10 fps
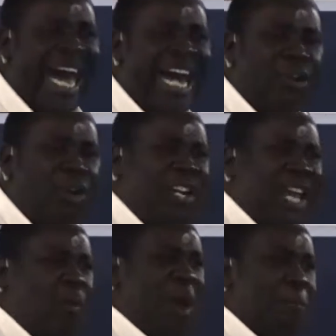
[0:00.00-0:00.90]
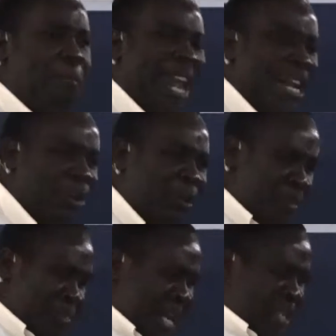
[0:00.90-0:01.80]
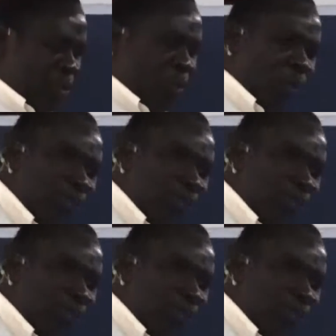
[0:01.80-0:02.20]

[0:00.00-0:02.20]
It had only one pedal that